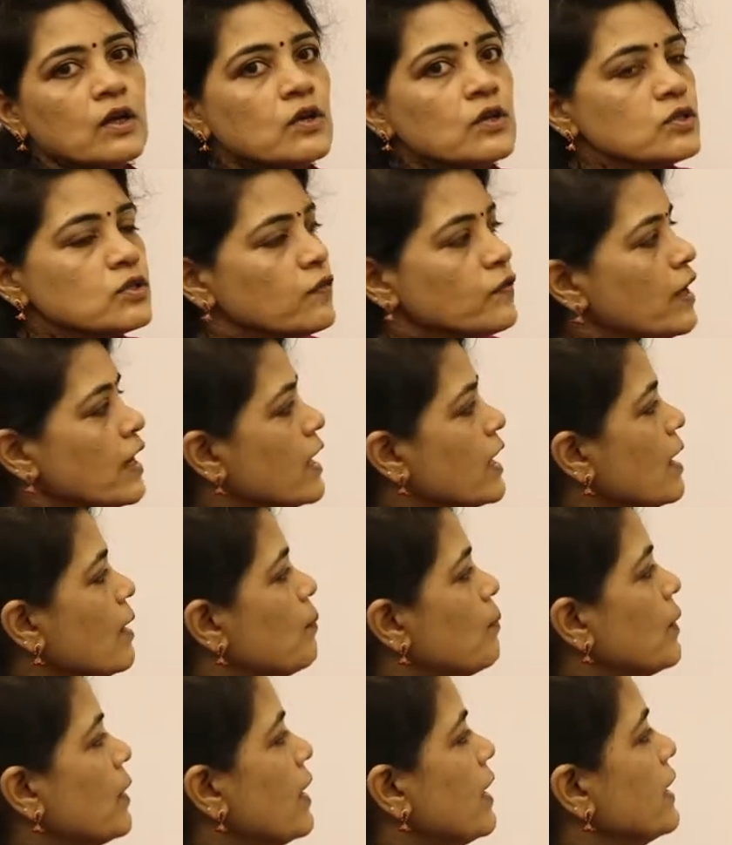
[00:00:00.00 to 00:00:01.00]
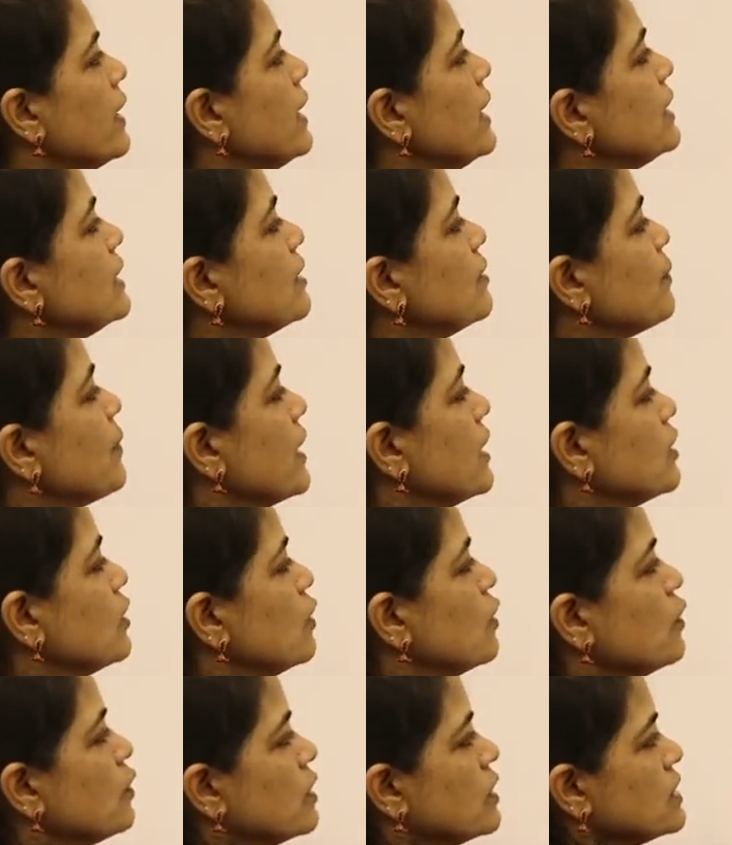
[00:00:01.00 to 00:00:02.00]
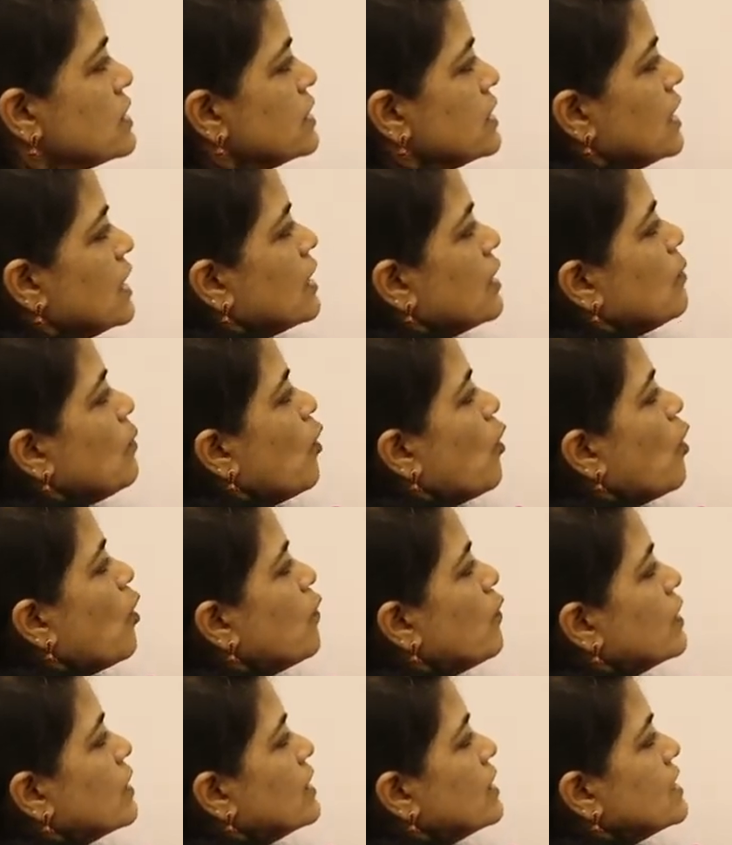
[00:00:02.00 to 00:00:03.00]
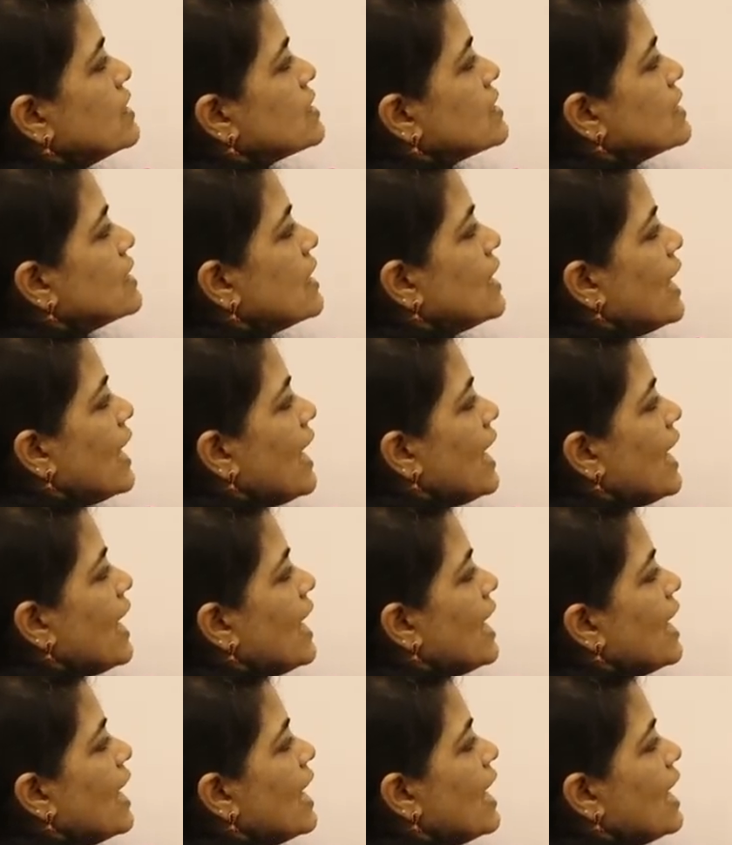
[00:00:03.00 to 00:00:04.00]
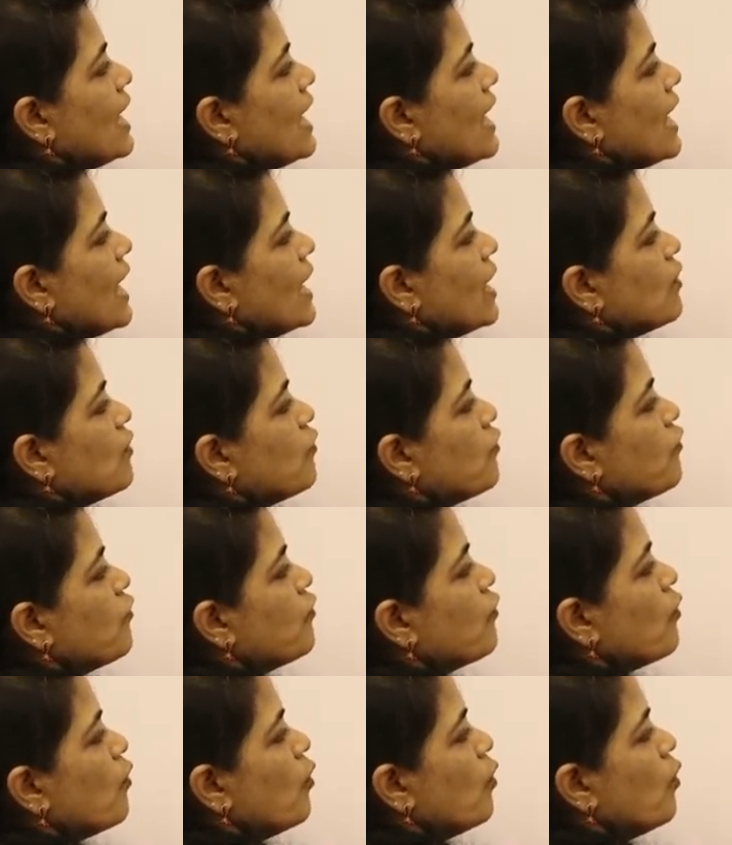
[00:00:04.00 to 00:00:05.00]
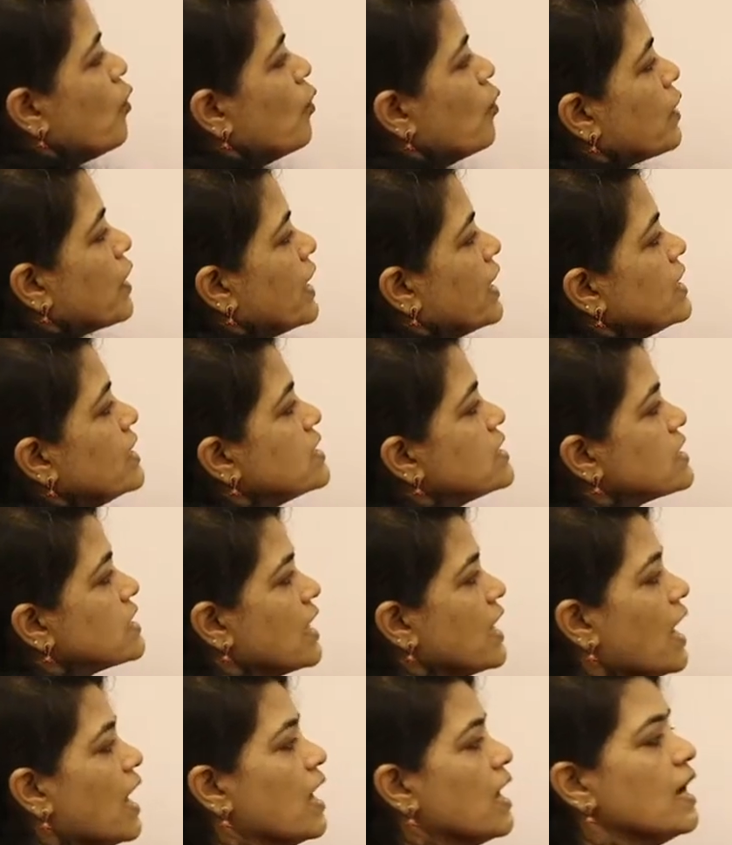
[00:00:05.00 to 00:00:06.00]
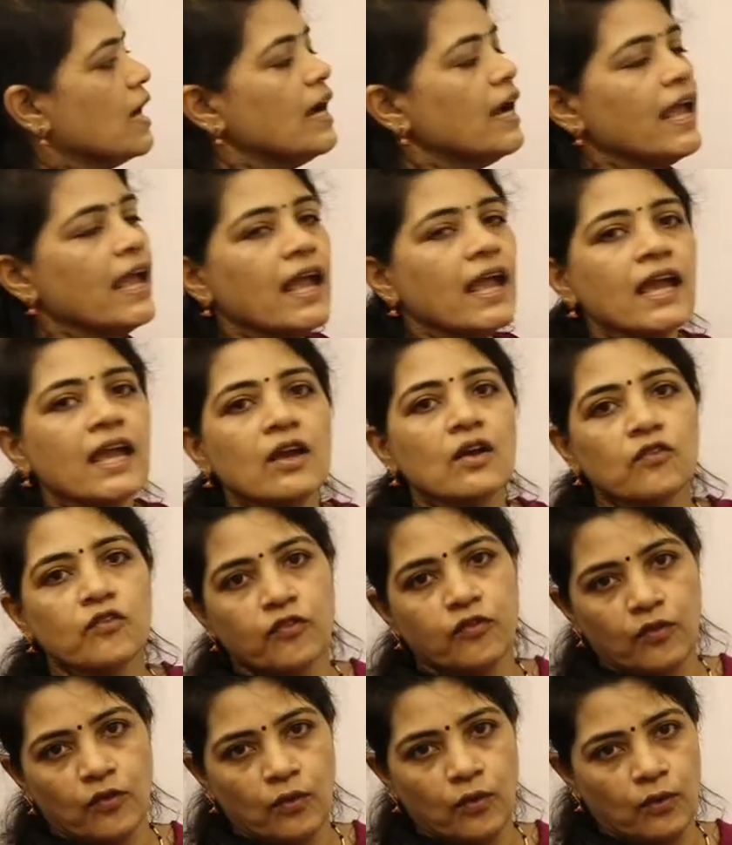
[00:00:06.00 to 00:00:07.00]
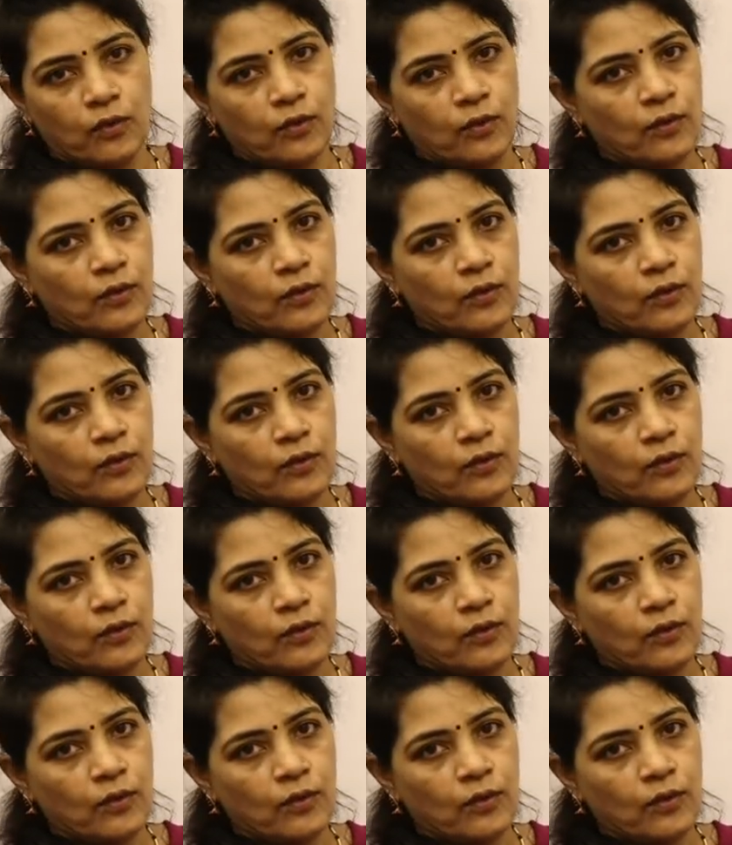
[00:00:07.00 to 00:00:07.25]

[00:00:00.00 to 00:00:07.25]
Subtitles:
So we are applying the Pythagoras theorem over this AFO, right triangle AFO.